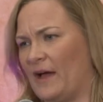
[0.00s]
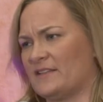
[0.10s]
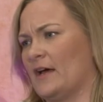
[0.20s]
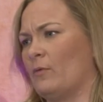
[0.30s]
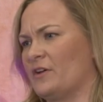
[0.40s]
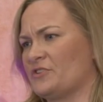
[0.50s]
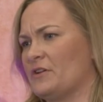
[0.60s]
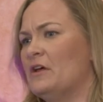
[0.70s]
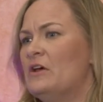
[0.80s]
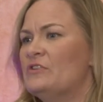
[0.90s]
back to that
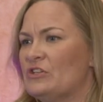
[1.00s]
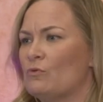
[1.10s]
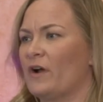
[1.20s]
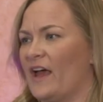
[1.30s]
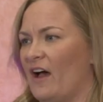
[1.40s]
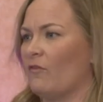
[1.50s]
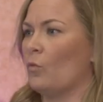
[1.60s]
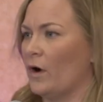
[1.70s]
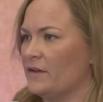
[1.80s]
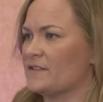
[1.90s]
question, do you want to have
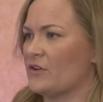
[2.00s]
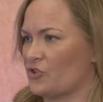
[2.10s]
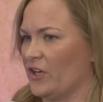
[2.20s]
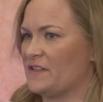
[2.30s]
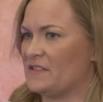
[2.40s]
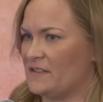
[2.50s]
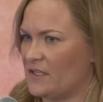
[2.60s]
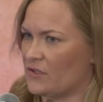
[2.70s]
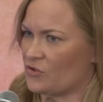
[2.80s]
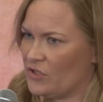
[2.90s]
one centralized
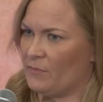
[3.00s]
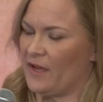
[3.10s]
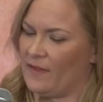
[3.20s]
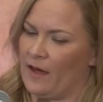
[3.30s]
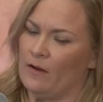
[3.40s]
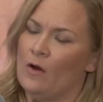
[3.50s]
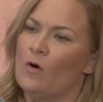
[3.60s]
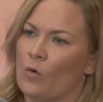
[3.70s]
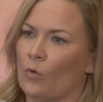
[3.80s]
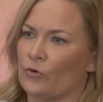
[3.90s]
DC to streamline that,
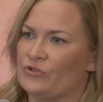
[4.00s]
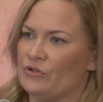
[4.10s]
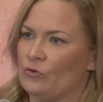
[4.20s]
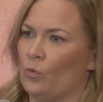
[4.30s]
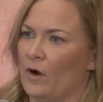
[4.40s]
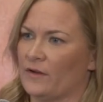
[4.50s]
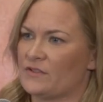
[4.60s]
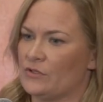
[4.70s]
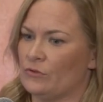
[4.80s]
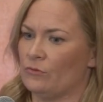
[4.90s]
or do you want
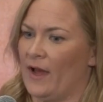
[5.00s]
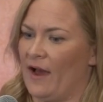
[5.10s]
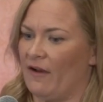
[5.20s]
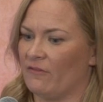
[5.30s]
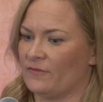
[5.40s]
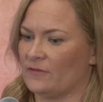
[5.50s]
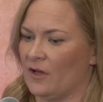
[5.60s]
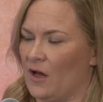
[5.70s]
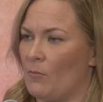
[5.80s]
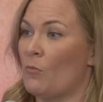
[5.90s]
to have
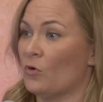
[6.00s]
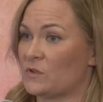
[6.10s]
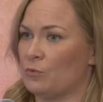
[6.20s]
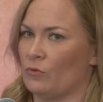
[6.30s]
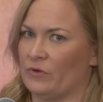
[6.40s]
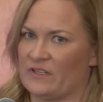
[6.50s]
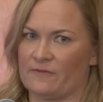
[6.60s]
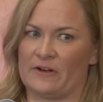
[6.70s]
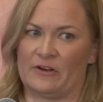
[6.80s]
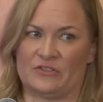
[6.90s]
um, multiple in
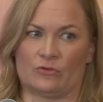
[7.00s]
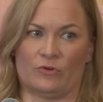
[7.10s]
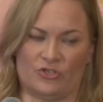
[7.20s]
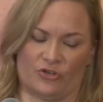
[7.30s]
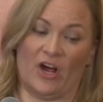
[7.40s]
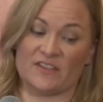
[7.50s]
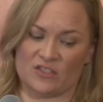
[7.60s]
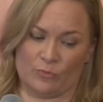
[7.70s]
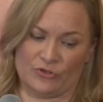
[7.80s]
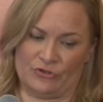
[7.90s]
different areas to reach your
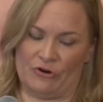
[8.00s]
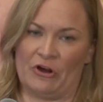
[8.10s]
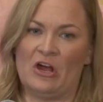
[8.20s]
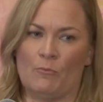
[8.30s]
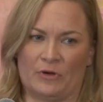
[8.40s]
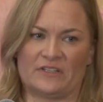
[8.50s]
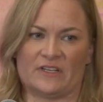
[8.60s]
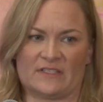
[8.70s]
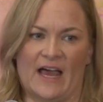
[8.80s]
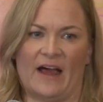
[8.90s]
customer sooner, but it
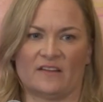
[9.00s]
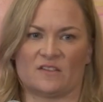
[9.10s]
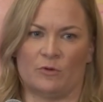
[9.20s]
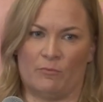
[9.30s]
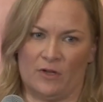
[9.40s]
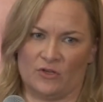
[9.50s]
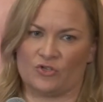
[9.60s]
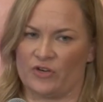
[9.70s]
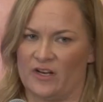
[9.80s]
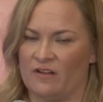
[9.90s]
does add some
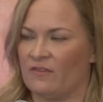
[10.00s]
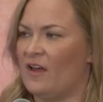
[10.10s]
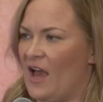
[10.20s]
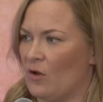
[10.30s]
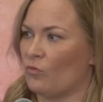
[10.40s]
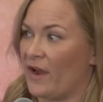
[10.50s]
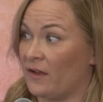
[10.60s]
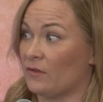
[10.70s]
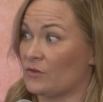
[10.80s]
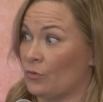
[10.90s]
administrative and
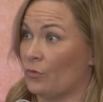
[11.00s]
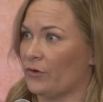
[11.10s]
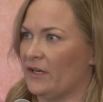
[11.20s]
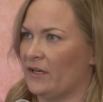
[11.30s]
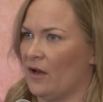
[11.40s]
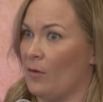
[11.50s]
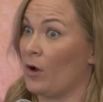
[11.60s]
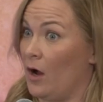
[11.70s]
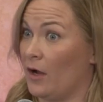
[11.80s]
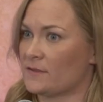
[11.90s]
regulatory um,
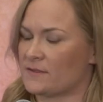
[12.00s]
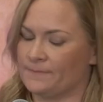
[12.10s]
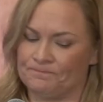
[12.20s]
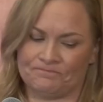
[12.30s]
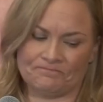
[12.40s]
costs?